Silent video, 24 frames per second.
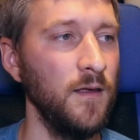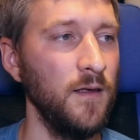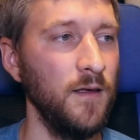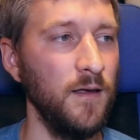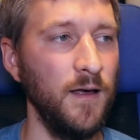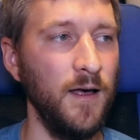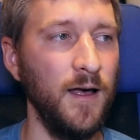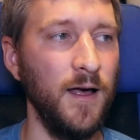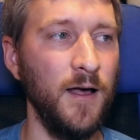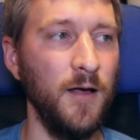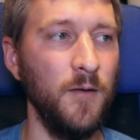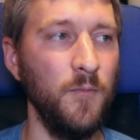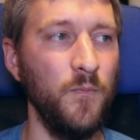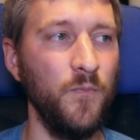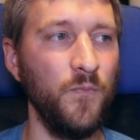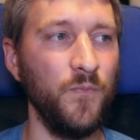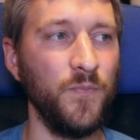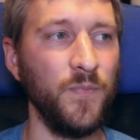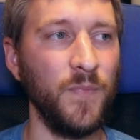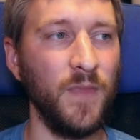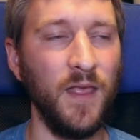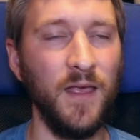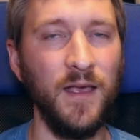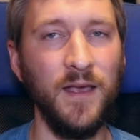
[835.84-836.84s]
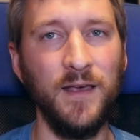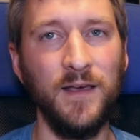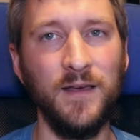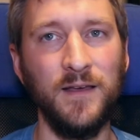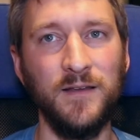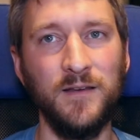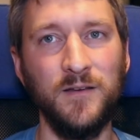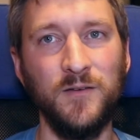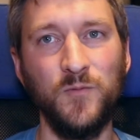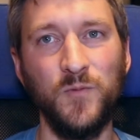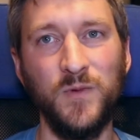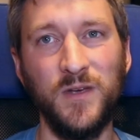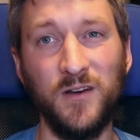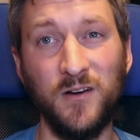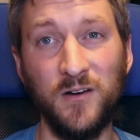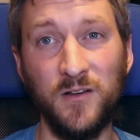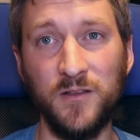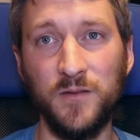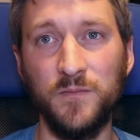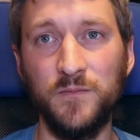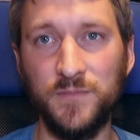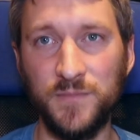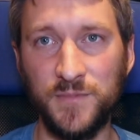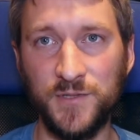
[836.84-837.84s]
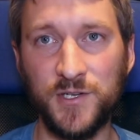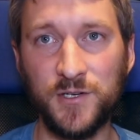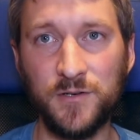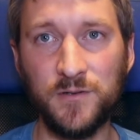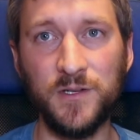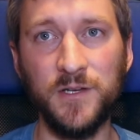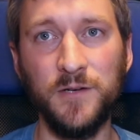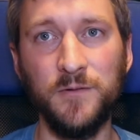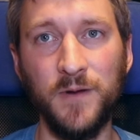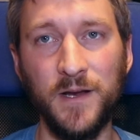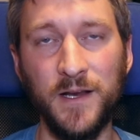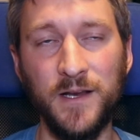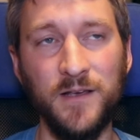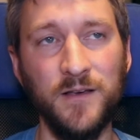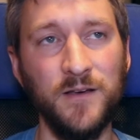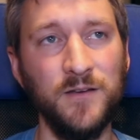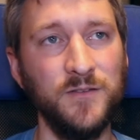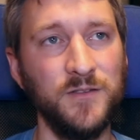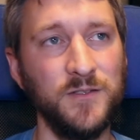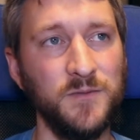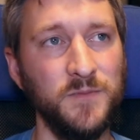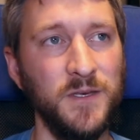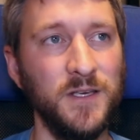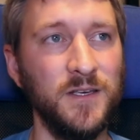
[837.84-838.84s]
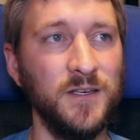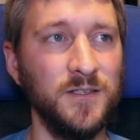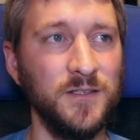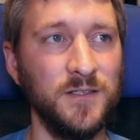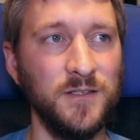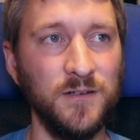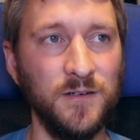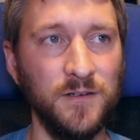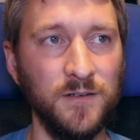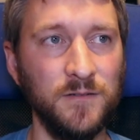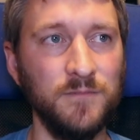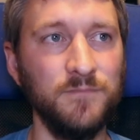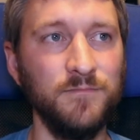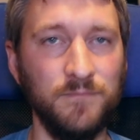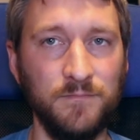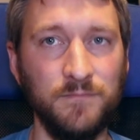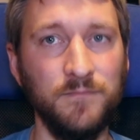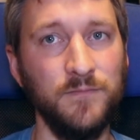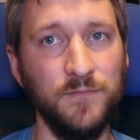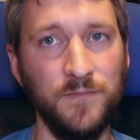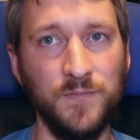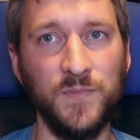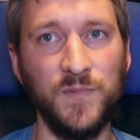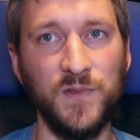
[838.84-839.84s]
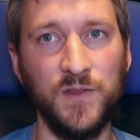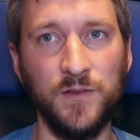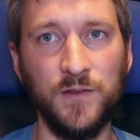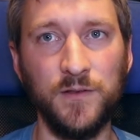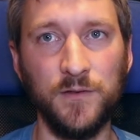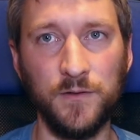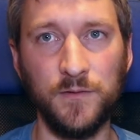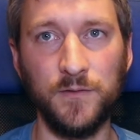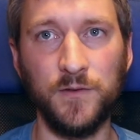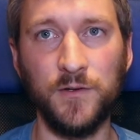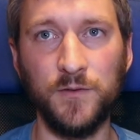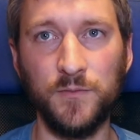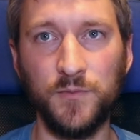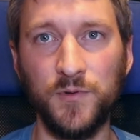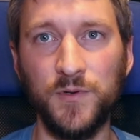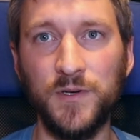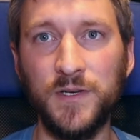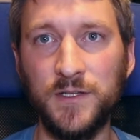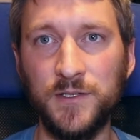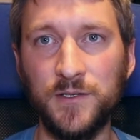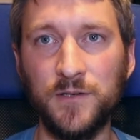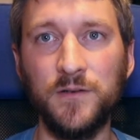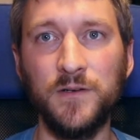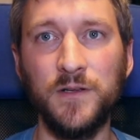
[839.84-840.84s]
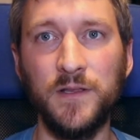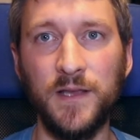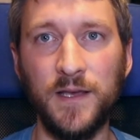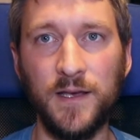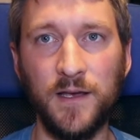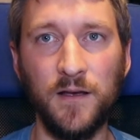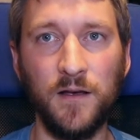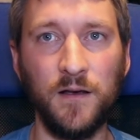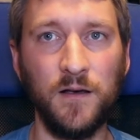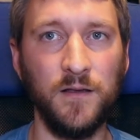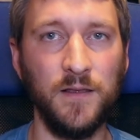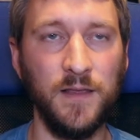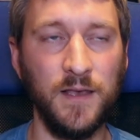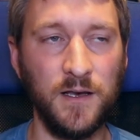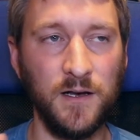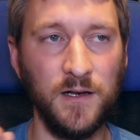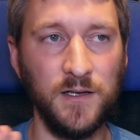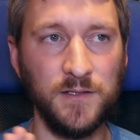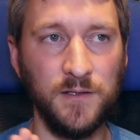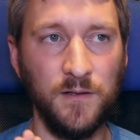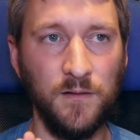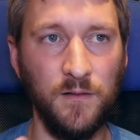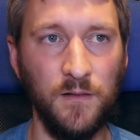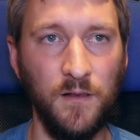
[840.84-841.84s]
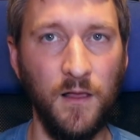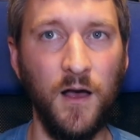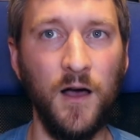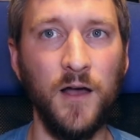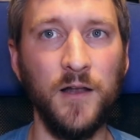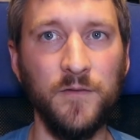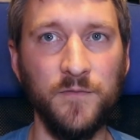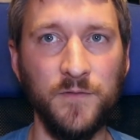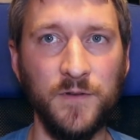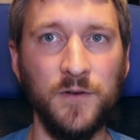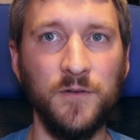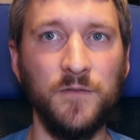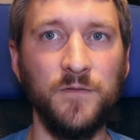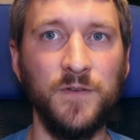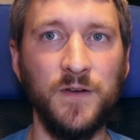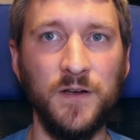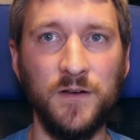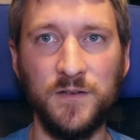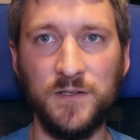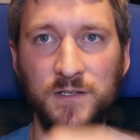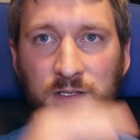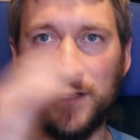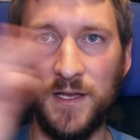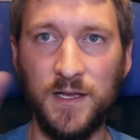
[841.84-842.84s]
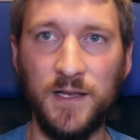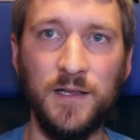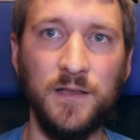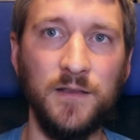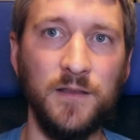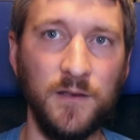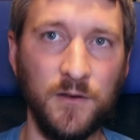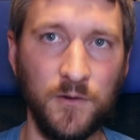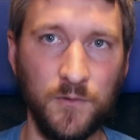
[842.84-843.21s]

and we call them dirty radios because they're pretty dirty. They cause a lot of interference to anything